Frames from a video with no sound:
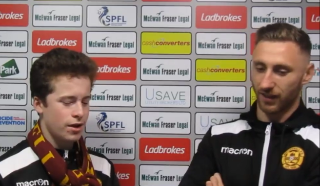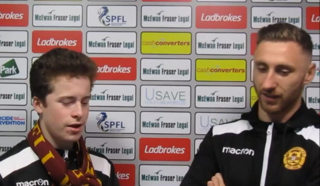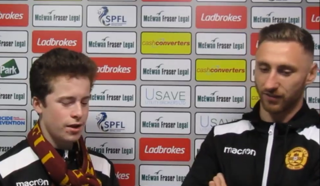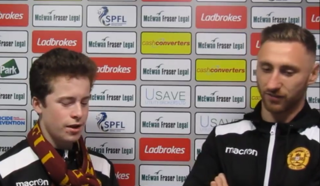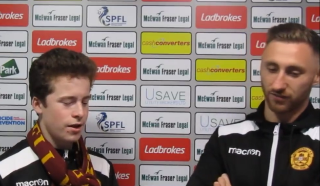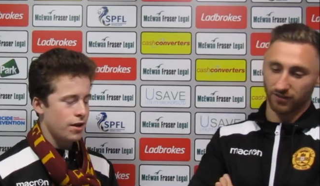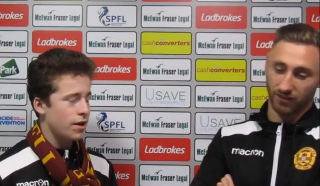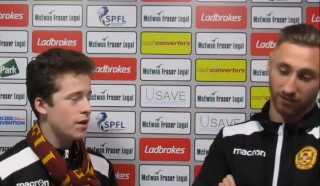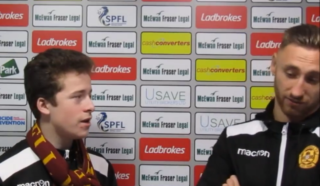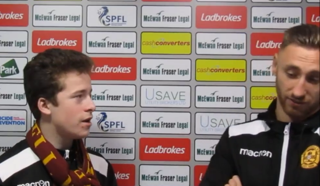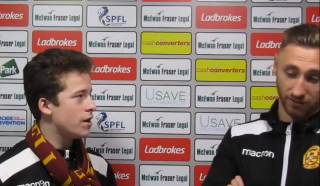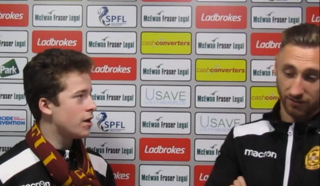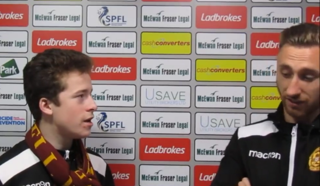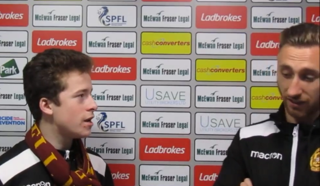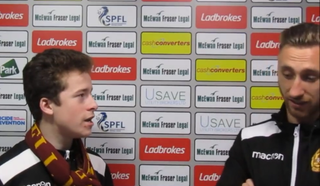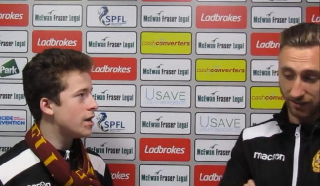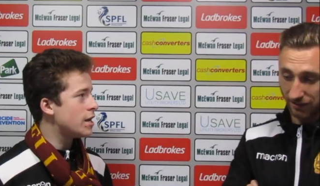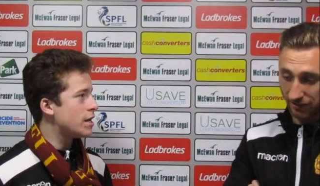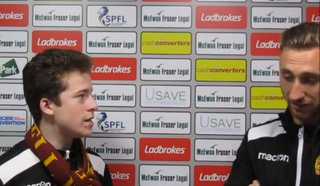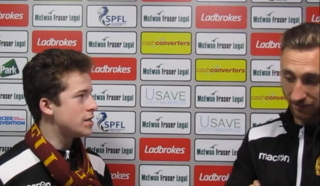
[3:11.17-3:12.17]
Speaker 1: that's that's
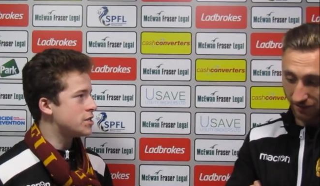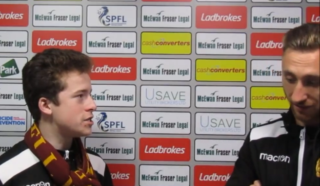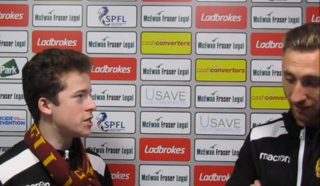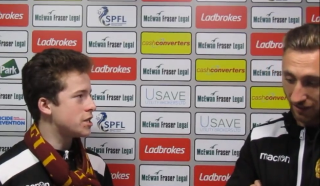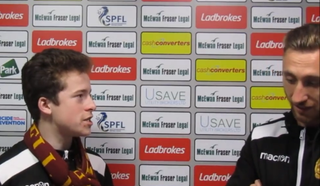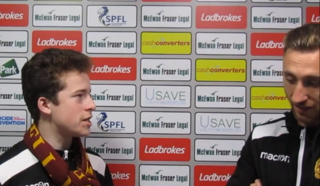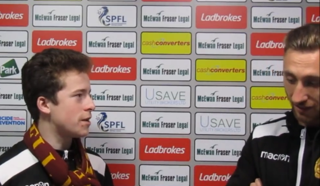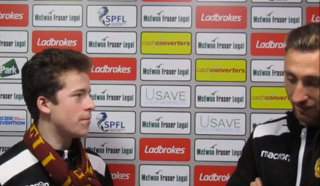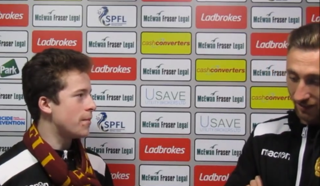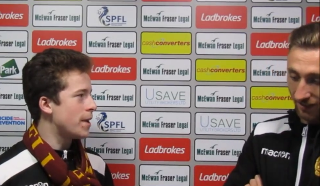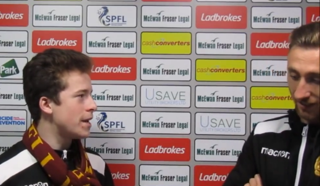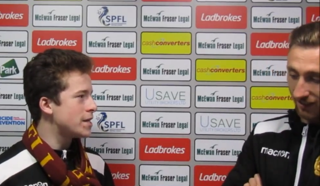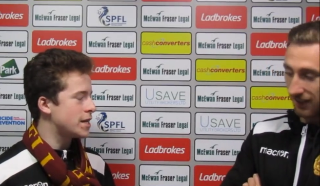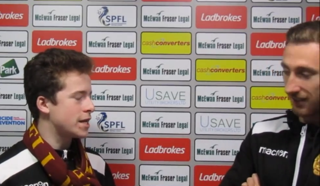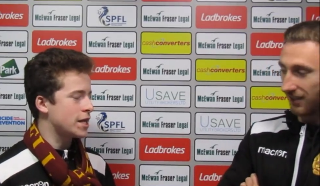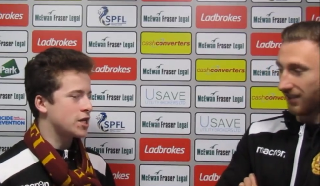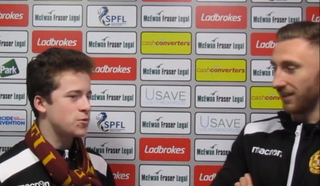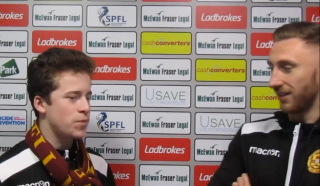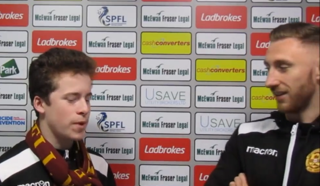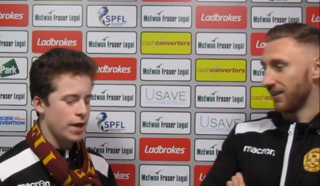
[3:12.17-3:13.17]
exactly. It's just an
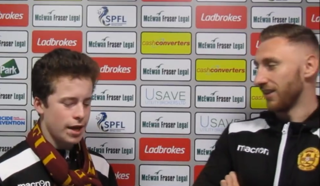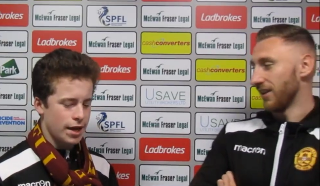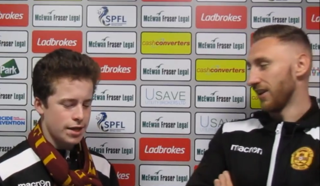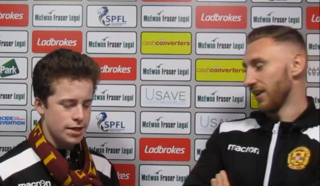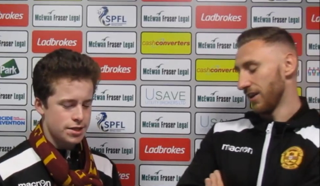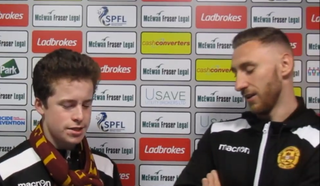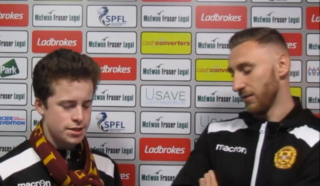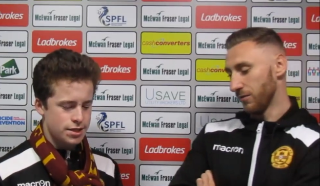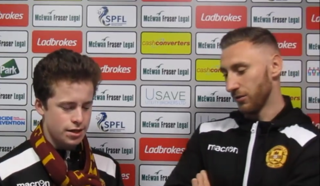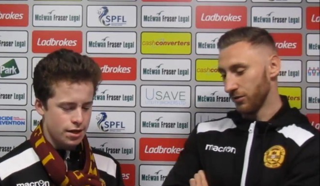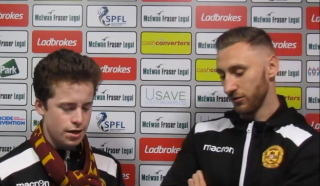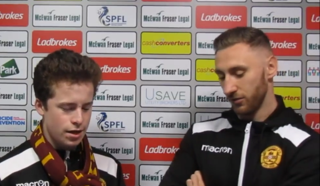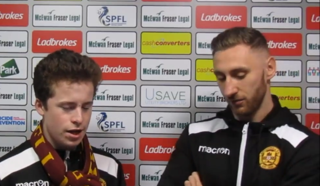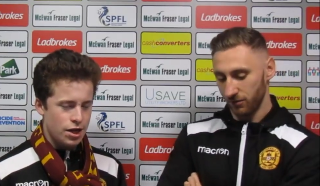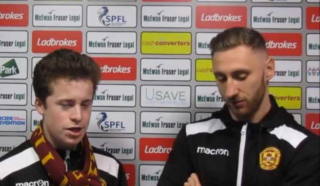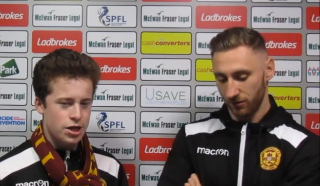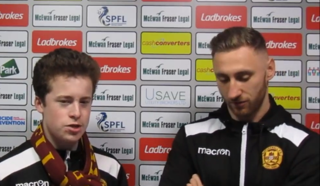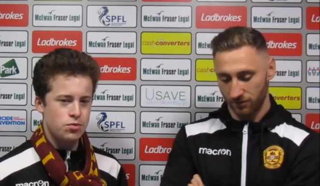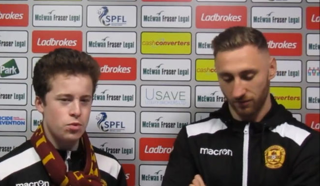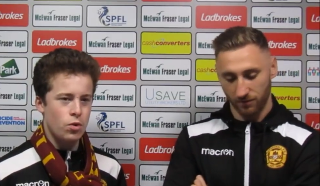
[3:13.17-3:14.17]
amazing experience. Yeah, it was, it
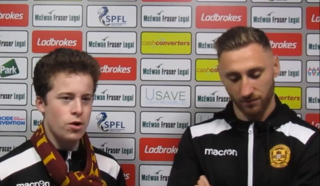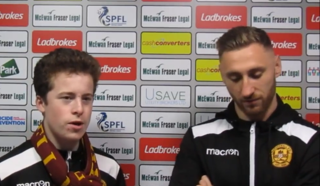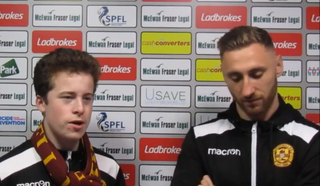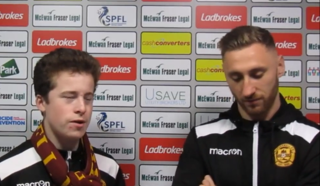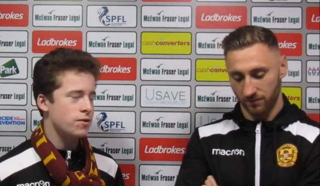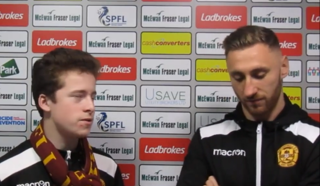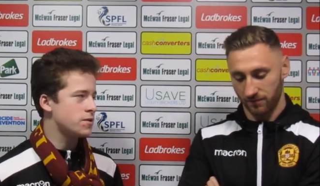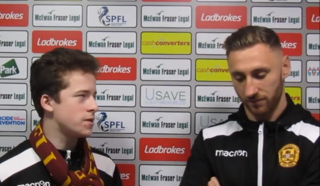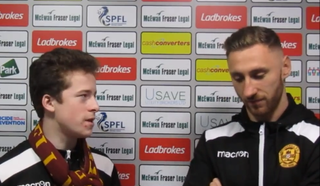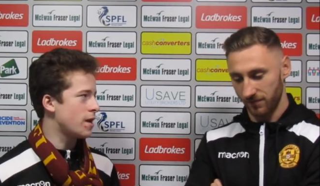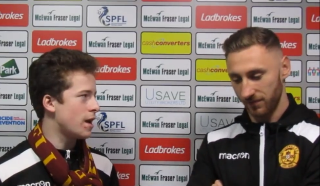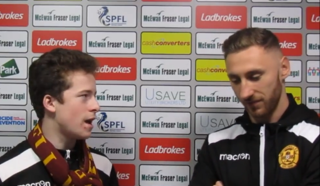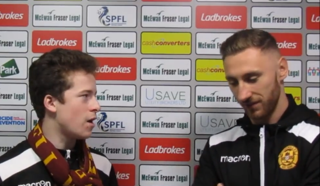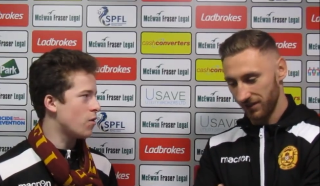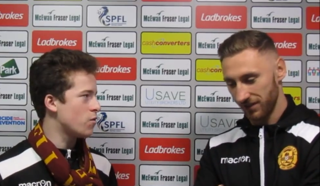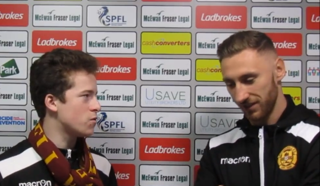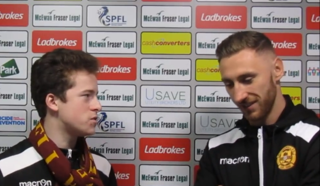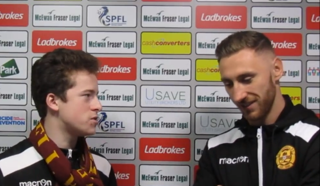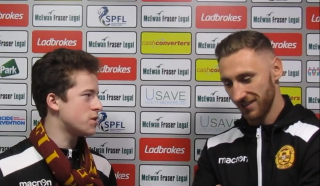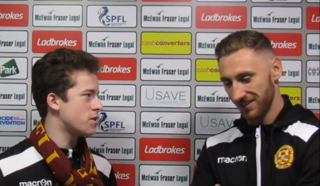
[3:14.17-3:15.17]
was. Just walking onto that
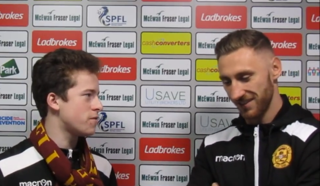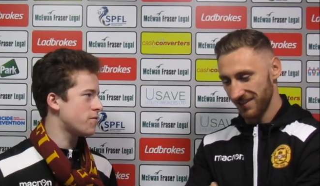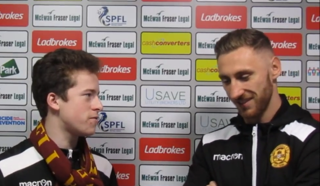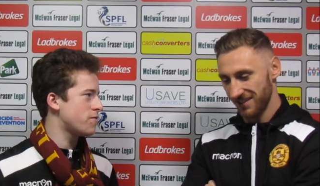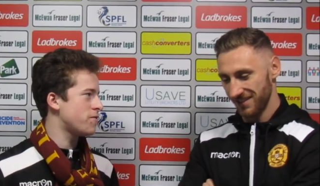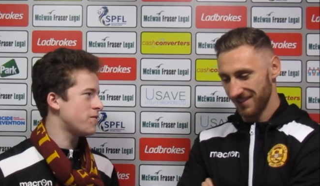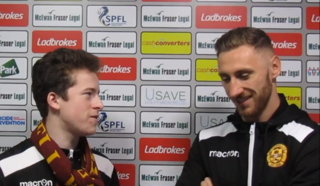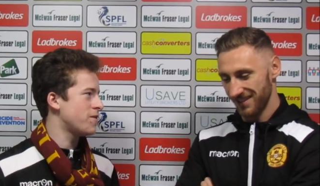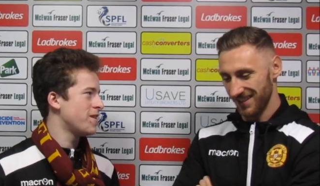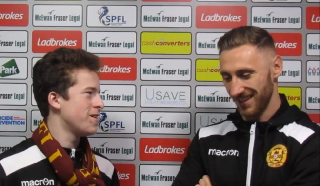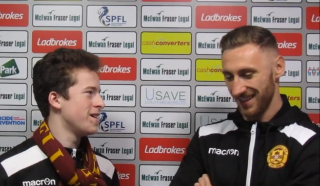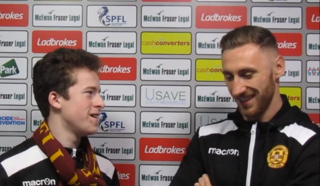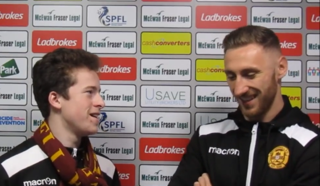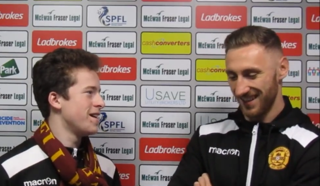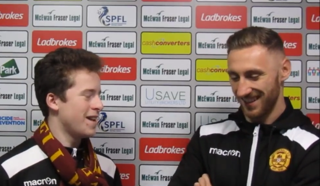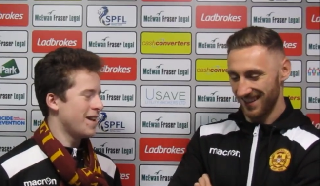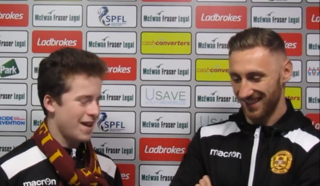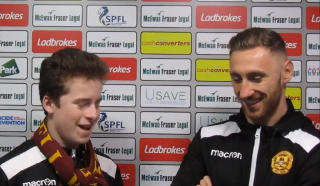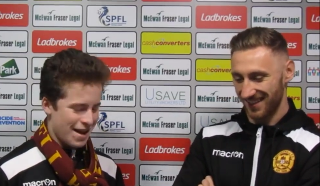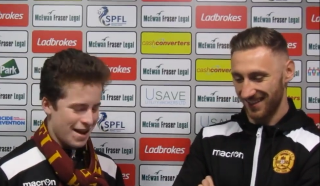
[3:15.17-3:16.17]
hallowed turf. Uh,
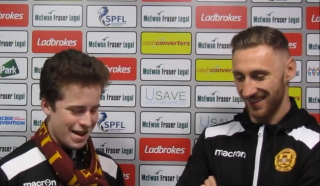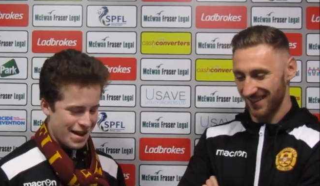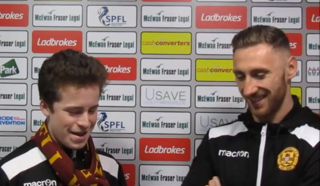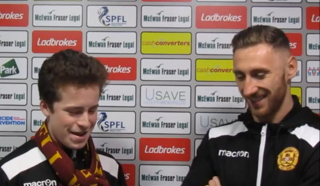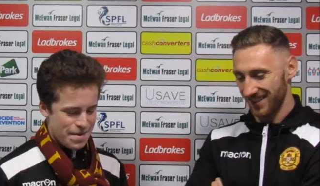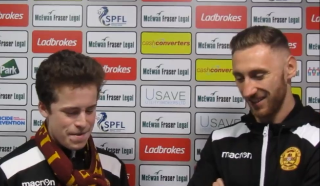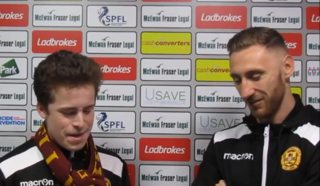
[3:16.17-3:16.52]
Aye.